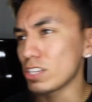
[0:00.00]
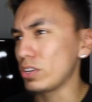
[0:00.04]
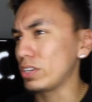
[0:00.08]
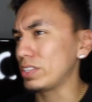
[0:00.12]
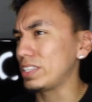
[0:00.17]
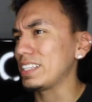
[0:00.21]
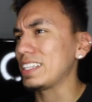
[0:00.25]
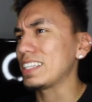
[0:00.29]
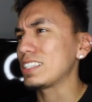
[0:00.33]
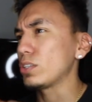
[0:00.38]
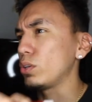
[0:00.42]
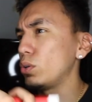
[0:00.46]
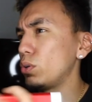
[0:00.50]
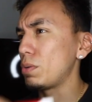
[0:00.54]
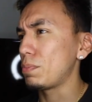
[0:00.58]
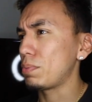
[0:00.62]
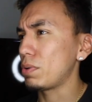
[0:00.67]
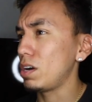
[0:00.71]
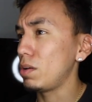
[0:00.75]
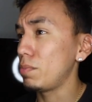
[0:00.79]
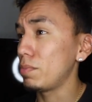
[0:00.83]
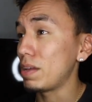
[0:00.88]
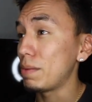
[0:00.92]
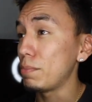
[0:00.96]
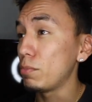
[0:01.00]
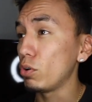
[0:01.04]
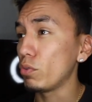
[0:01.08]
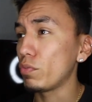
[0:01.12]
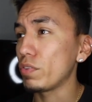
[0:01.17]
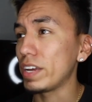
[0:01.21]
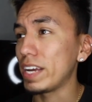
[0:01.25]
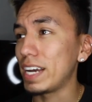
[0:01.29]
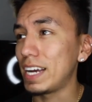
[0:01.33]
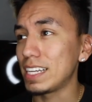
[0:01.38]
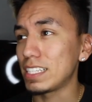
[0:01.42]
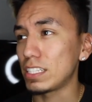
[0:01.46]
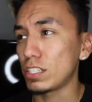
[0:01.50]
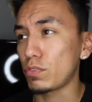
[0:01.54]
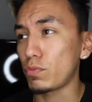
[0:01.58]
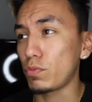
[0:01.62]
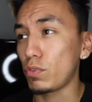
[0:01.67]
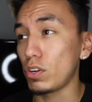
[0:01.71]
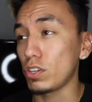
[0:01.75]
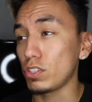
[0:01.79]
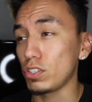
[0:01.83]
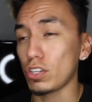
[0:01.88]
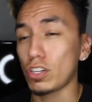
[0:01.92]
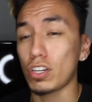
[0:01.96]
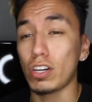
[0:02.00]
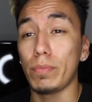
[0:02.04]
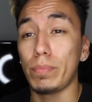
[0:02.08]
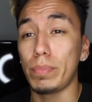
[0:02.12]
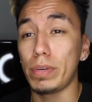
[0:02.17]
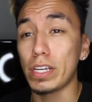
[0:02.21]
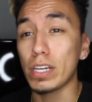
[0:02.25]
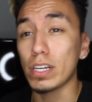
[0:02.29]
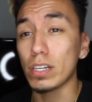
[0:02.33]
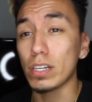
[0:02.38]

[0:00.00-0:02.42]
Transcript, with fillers: So I think that's the only problem that Mophie has as far as their company